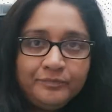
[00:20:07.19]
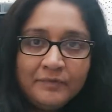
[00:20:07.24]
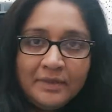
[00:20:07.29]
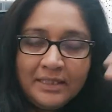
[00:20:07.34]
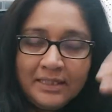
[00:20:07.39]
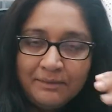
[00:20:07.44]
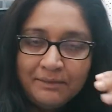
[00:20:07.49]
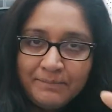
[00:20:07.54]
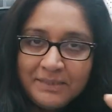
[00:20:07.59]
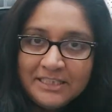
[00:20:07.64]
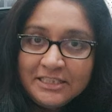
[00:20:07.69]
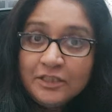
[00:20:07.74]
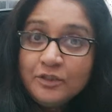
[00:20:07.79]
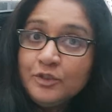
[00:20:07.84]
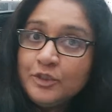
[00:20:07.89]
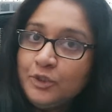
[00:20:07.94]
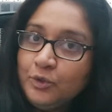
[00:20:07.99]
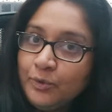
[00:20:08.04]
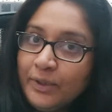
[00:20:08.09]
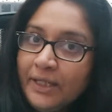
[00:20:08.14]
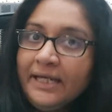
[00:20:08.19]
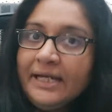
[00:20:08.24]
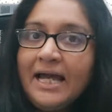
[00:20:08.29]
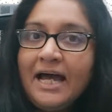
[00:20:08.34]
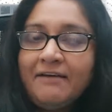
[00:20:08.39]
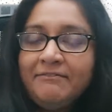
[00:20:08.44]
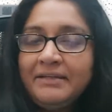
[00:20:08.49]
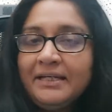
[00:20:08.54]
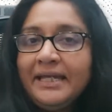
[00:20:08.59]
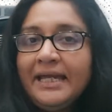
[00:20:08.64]
the person who's looking
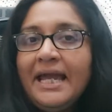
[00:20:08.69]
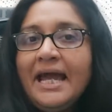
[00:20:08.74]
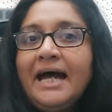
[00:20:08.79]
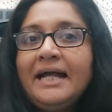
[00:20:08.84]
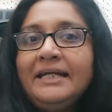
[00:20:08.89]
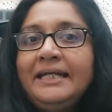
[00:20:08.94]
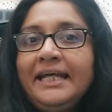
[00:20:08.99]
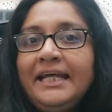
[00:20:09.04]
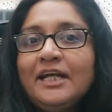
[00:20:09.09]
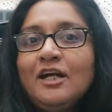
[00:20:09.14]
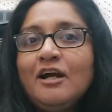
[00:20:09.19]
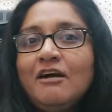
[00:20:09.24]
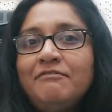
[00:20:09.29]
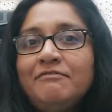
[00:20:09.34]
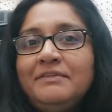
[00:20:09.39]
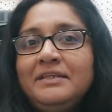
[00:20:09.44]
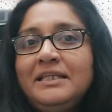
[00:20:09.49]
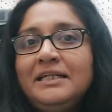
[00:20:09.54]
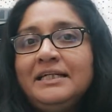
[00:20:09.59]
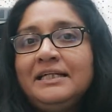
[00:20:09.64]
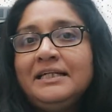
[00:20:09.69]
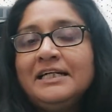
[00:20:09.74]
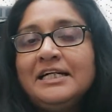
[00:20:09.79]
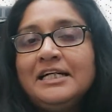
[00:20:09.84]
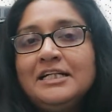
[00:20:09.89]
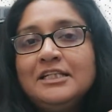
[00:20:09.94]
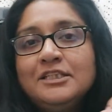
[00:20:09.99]
after, the caretaker of the